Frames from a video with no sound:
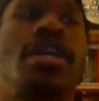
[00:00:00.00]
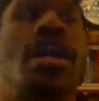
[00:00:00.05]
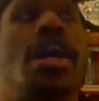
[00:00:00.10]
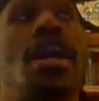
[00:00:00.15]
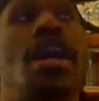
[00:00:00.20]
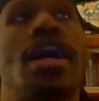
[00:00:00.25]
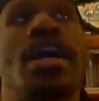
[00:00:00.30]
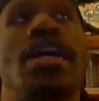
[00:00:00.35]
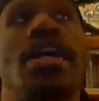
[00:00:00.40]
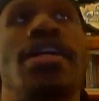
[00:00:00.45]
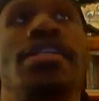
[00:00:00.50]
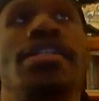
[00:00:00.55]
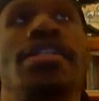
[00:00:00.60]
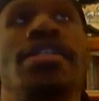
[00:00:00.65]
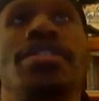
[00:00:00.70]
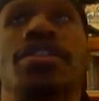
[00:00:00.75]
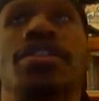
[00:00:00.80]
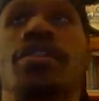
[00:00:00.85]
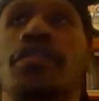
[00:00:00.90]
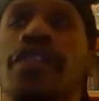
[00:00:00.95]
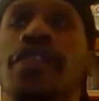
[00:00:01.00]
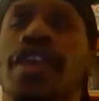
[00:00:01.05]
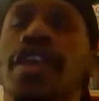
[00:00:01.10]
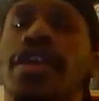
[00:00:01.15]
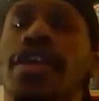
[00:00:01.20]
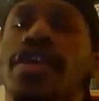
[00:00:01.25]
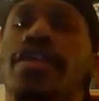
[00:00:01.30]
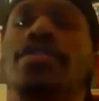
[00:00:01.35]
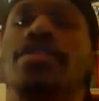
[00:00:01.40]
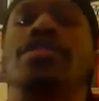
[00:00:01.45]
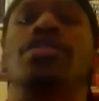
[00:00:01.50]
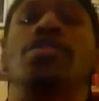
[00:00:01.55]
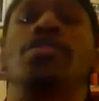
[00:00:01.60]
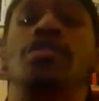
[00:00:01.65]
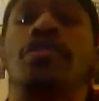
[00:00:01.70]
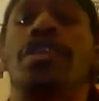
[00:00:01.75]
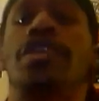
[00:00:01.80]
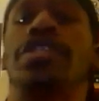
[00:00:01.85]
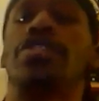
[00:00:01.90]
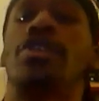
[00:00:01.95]
Luffy
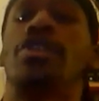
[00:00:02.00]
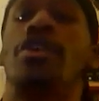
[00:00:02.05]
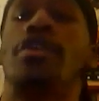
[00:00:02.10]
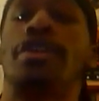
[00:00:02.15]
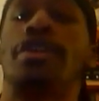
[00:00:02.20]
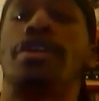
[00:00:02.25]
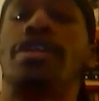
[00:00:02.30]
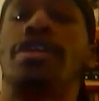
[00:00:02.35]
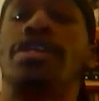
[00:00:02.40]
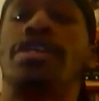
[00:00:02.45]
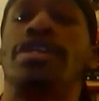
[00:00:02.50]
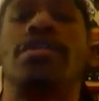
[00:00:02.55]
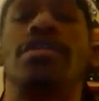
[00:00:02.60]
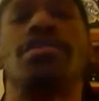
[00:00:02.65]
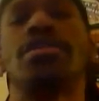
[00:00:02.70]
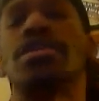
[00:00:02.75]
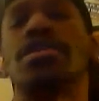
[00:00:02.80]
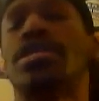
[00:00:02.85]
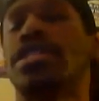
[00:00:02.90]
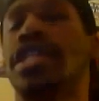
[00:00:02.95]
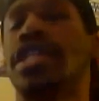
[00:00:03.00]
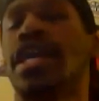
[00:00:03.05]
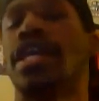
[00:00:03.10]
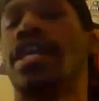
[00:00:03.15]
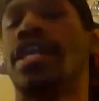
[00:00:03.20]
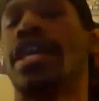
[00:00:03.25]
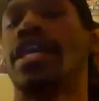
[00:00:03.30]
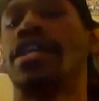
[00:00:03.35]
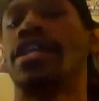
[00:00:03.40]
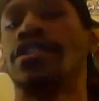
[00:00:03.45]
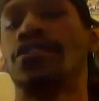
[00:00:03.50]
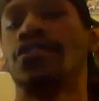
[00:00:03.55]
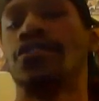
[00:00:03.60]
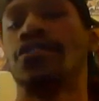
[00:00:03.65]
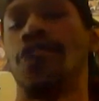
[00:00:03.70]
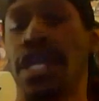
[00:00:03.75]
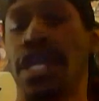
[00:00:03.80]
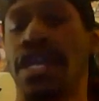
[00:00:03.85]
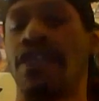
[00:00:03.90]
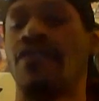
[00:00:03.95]
is already saying that he's
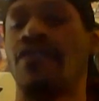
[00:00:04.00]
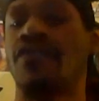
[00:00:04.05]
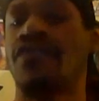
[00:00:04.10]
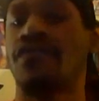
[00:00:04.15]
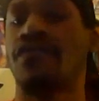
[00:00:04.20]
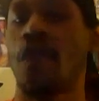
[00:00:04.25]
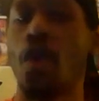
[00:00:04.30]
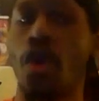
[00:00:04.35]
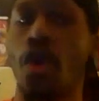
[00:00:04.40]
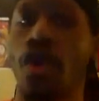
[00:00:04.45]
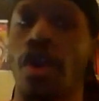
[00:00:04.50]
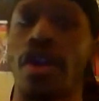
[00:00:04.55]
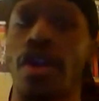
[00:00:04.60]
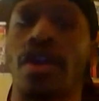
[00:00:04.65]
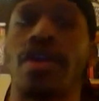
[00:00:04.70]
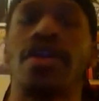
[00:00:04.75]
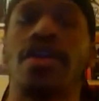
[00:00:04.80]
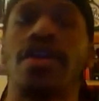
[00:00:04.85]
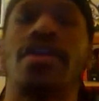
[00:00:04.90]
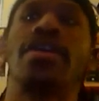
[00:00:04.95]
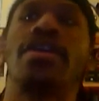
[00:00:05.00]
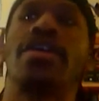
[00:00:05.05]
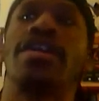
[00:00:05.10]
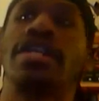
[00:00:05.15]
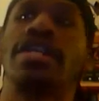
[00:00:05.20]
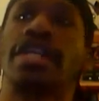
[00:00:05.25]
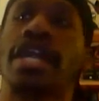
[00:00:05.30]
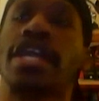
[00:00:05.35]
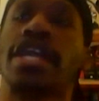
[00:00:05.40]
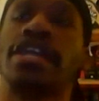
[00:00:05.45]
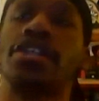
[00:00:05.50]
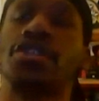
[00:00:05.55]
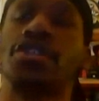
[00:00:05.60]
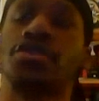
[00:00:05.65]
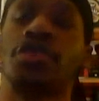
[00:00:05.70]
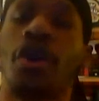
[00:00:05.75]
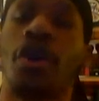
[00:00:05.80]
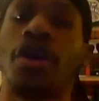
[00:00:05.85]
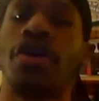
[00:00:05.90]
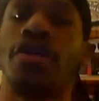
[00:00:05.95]
training for getting
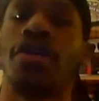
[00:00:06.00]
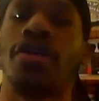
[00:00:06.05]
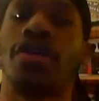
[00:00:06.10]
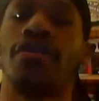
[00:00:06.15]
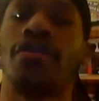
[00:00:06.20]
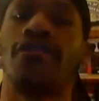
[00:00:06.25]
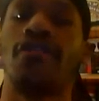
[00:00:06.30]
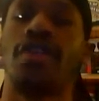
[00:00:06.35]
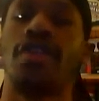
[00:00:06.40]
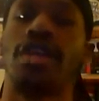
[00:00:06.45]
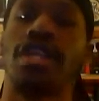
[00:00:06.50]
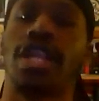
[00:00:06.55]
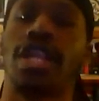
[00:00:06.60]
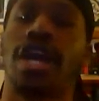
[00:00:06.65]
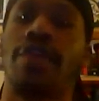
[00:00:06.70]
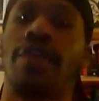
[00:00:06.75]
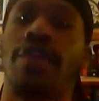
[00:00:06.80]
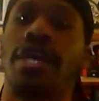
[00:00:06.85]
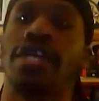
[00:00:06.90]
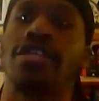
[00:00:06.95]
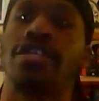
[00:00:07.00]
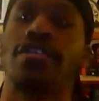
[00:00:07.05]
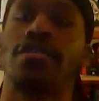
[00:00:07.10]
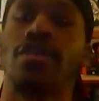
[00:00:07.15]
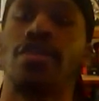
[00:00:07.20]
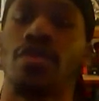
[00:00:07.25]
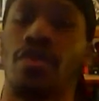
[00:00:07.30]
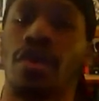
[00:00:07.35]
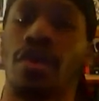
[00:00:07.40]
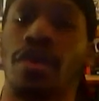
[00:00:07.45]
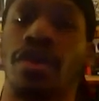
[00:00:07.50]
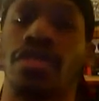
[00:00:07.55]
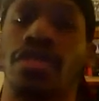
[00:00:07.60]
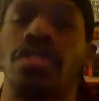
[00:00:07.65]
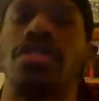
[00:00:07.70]
stronger for the climax of the war.